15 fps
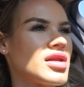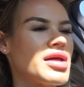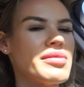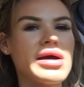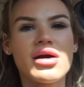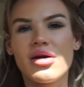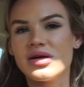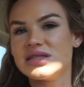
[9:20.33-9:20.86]

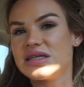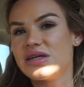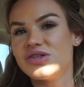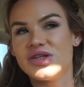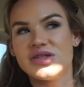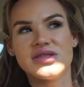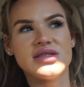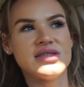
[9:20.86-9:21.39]
My car's literally
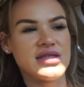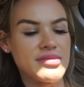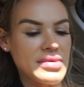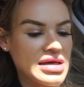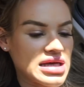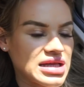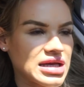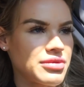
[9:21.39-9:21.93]
adjusted to
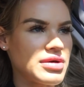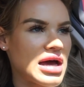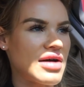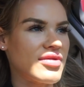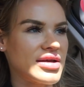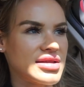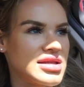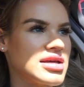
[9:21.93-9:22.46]
me. Like we have
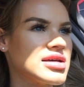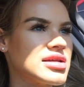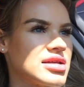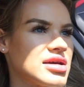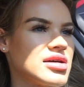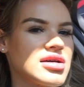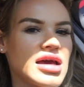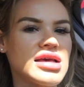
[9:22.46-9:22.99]
like the,
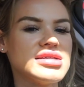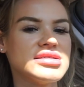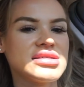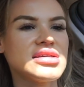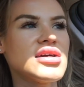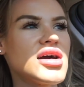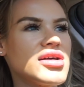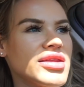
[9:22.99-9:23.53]
the A
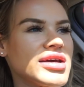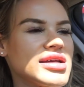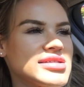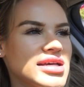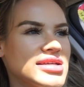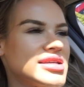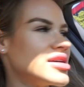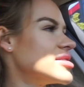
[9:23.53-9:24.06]
C on, like it's
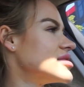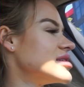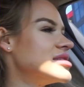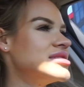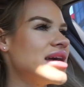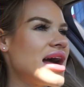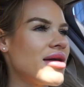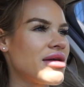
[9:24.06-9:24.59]
like tilted
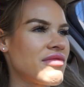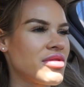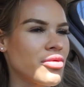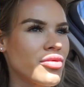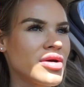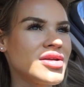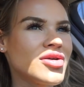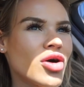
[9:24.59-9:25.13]
down. We have the
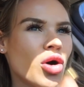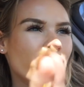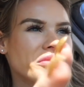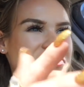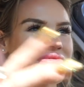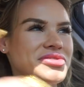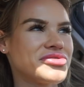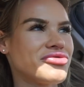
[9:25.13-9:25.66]
window open,
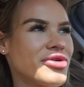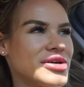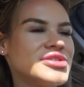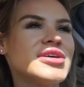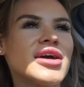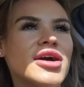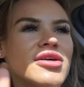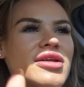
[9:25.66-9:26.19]
so there's fresh
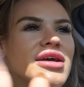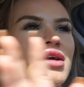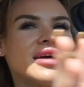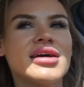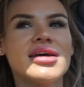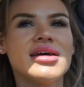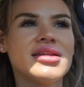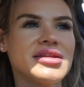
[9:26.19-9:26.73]
air. Like
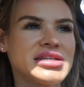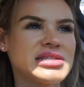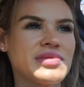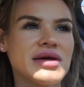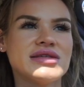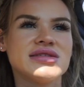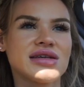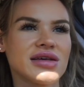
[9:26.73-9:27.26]
this is
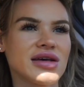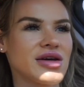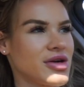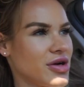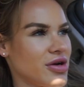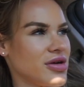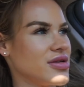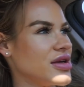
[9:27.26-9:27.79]
basically
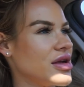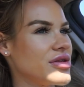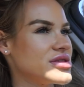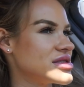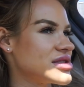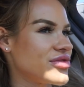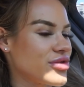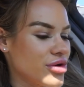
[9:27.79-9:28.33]
her, you know,
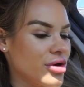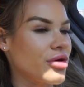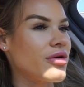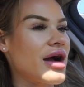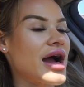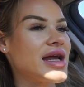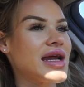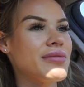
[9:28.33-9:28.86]
this is for her
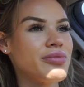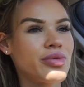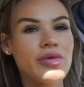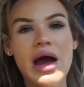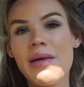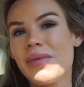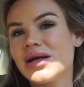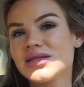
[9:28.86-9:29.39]
ride, and
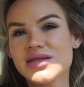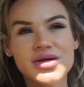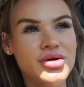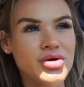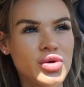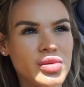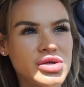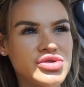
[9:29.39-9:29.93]
I'm basically her
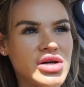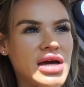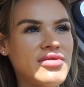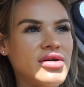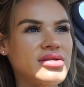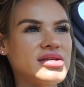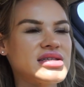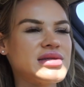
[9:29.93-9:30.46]
Uber driver
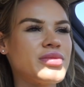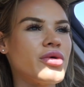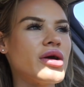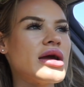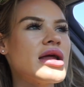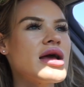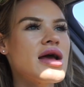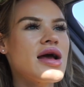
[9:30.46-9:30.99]
at this
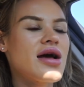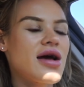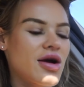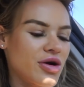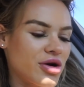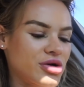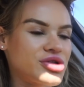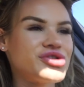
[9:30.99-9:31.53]
point,
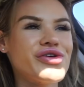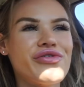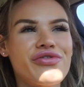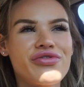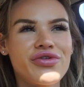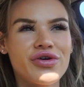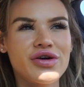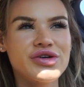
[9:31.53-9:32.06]
or her
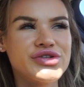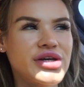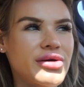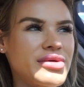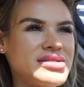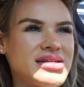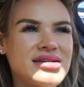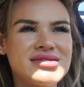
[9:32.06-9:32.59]
chauffeur, shall
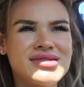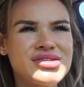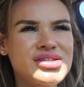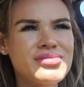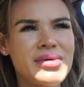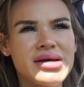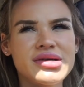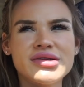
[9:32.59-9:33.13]
we say? It's such a
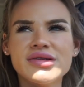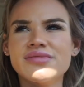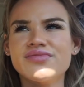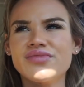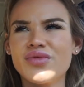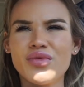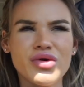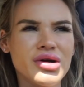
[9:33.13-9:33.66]
better
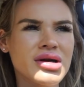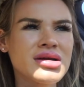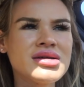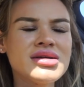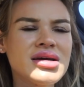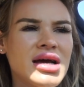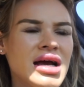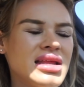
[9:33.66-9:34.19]
word.
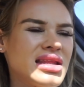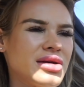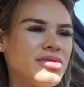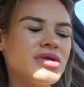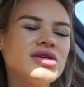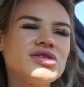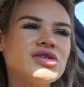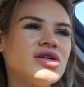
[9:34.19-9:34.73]
They
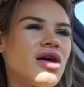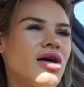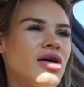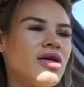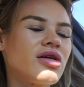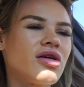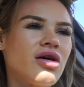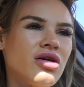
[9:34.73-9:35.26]
really should
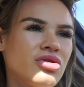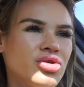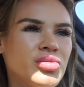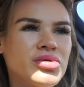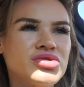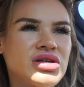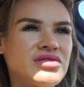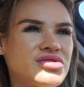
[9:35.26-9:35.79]
call call
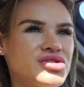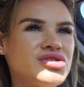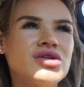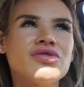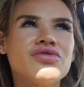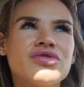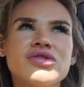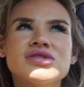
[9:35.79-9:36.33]
Uber drivers
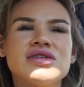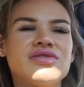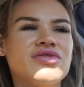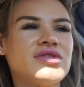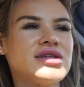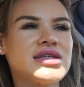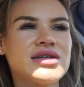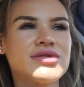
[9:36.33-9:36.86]
chauffeurs. I
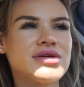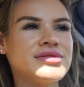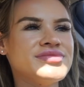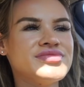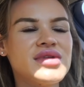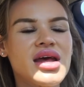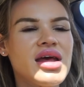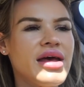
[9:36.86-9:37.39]
feel like it would
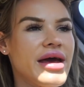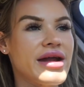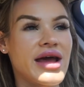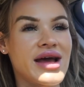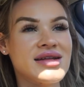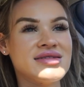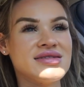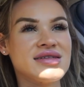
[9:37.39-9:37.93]

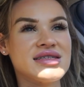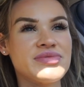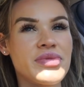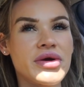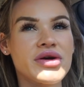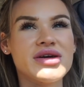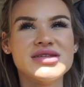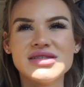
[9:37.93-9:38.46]
enhance the
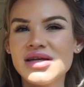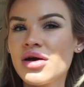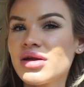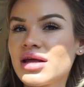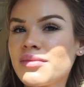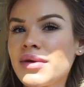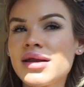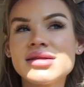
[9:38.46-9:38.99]
experience. You know what
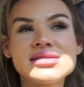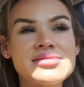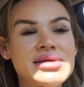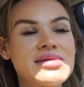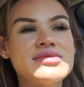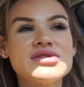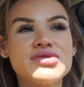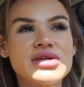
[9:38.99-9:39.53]
I mean? And
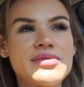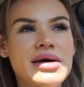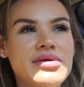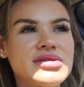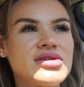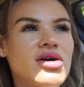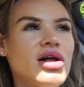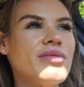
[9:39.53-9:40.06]
sometimes it's really bad
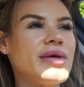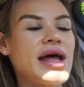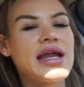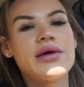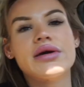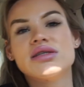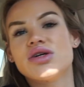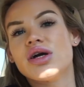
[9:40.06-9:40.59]
what's called. But
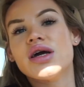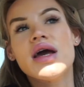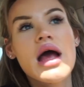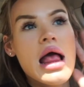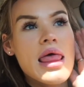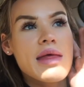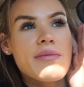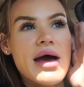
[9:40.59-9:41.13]
anyway, sorry.
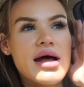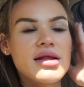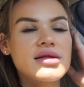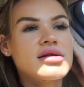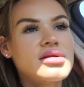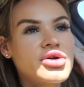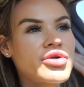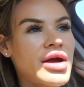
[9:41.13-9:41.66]
Matt.
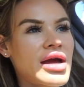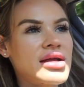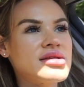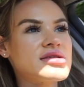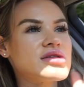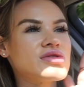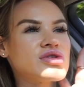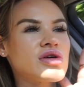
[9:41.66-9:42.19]

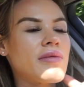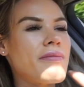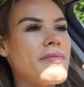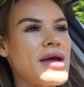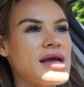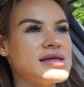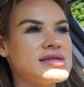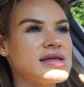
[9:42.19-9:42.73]
crayons. Those are
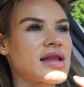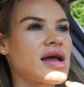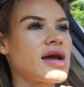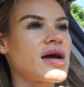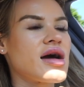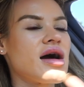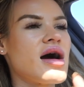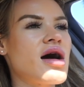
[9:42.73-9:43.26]
amazing. Like,
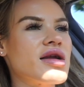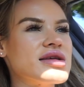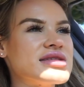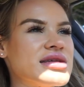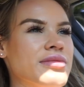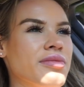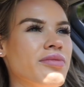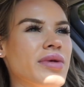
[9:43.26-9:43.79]

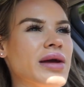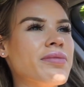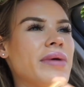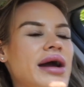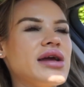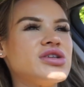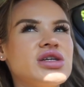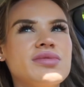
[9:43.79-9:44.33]
honestly, like,
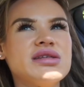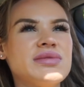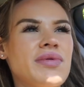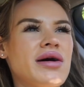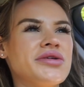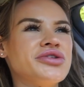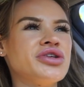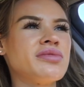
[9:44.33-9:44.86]
Bite should be
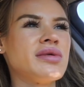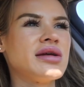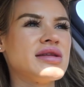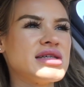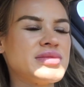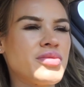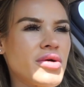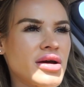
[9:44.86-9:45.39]
sponsoring me at
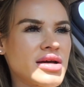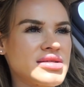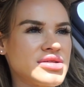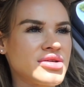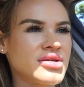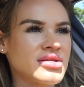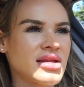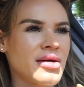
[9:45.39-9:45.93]
this point,
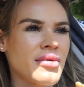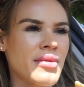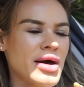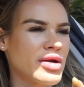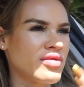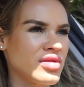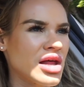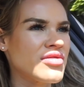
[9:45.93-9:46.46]
considering the amount
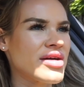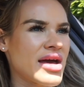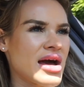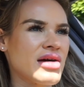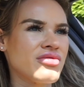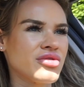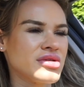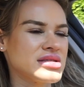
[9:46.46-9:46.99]
of love I
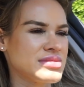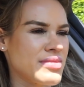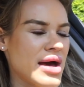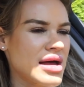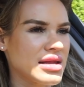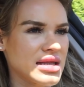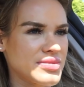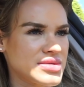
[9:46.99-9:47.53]
have for this
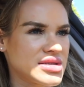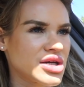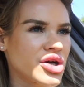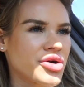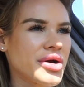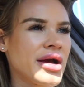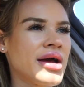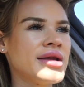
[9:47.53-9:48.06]
matte lipstick
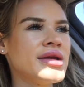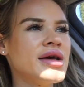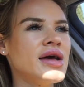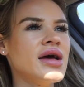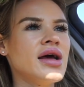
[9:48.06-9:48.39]
crayon.